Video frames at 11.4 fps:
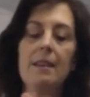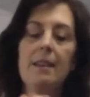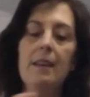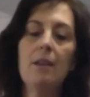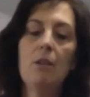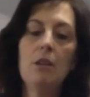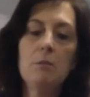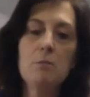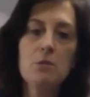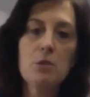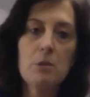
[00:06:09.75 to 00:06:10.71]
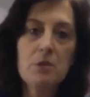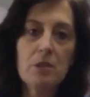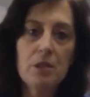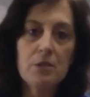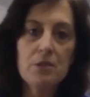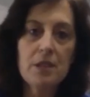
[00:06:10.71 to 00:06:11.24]
it all absorbs into
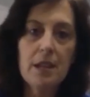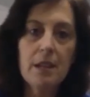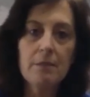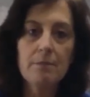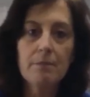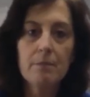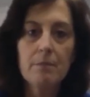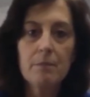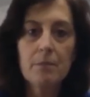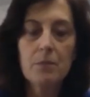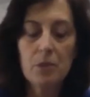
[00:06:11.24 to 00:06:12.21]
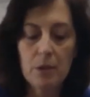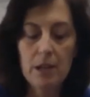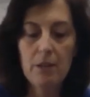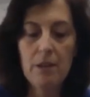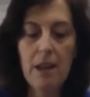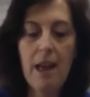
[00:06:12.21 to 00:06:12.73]
your skin. So I
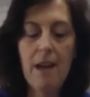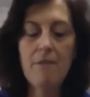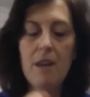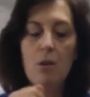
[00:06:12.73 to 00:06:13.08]
don't have that